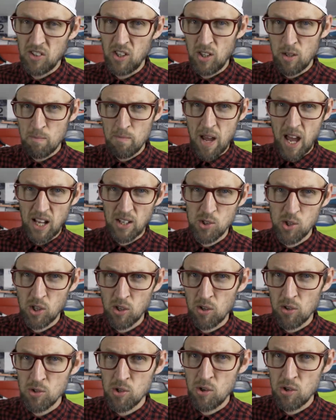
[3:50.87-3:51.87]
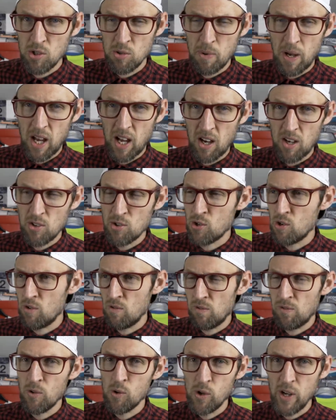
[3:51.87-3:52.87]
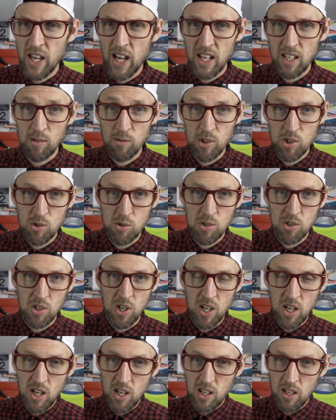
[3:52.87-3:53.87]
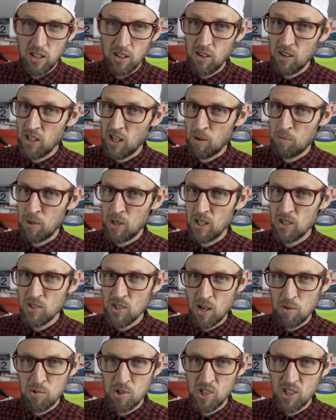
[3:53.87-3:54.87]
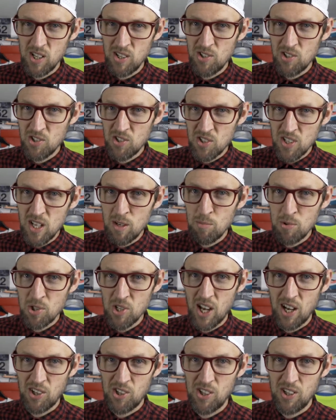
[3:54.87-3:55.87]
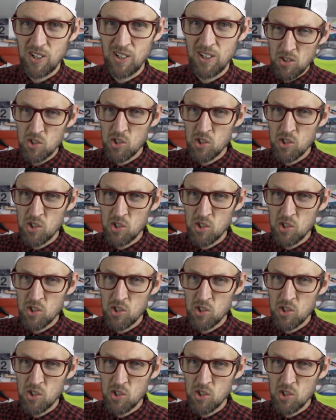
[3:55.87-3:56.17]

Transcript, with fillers: I think the max I got to is about 148, which was going up an exceptionally steep section.